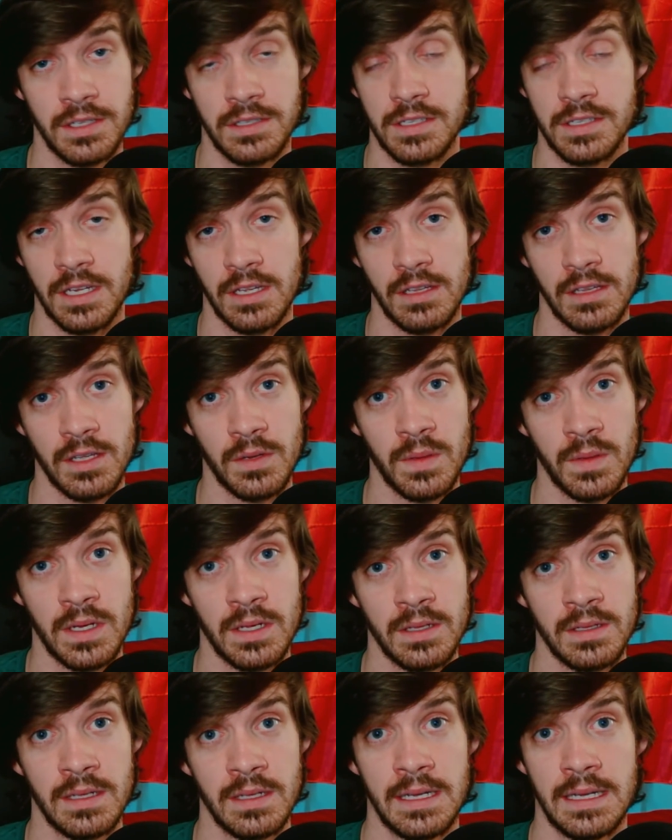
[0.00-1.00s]
it's healing
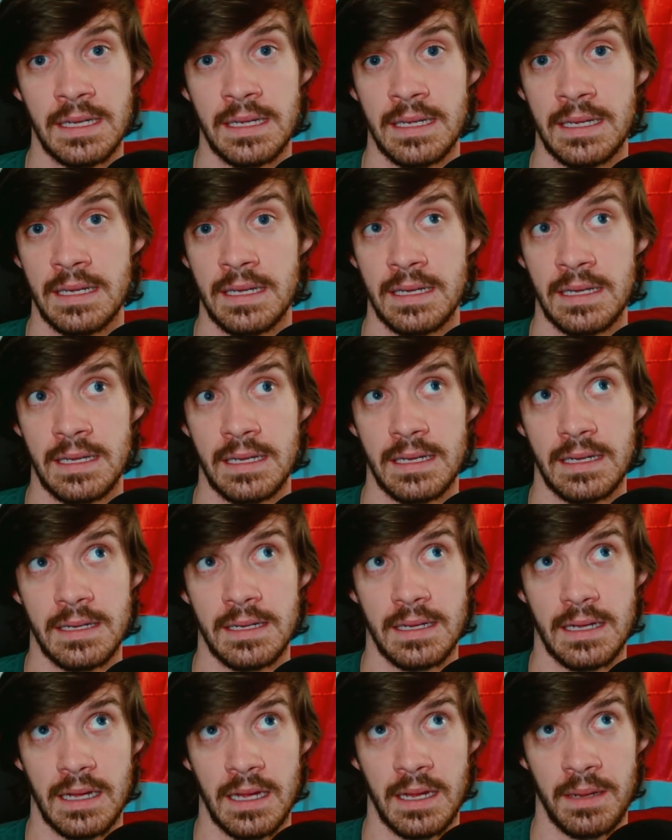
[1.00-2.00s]
well.
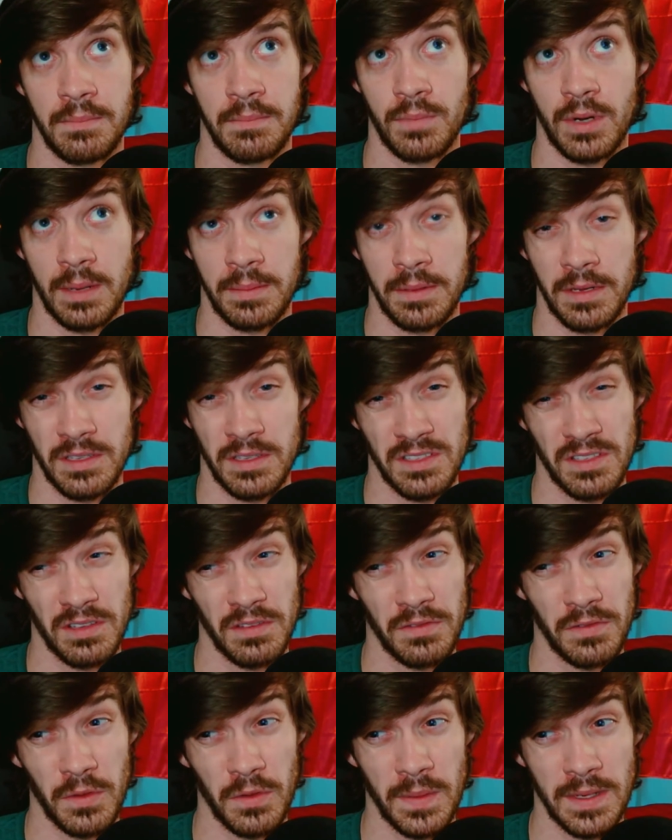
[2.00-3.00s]
I'm probably still
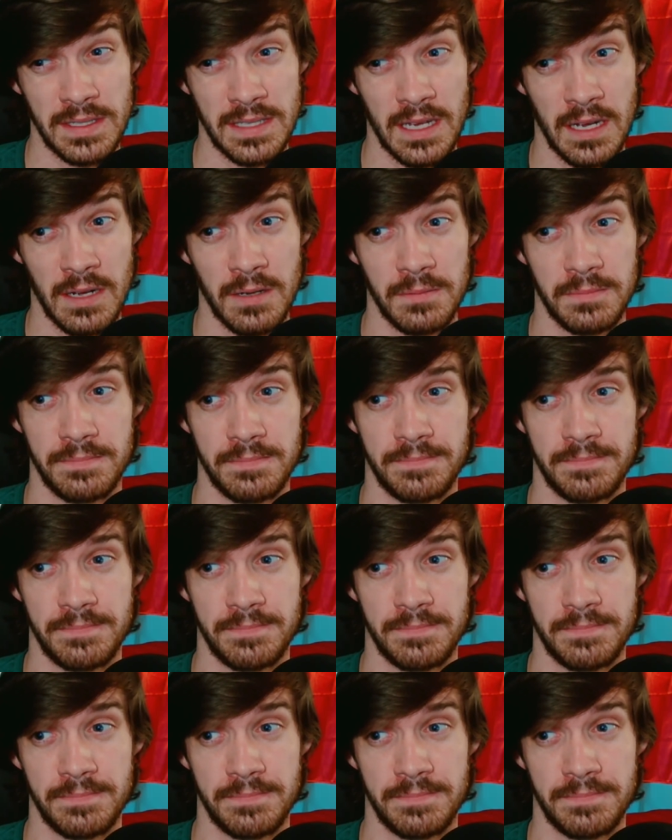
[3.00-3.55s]
a few weeks out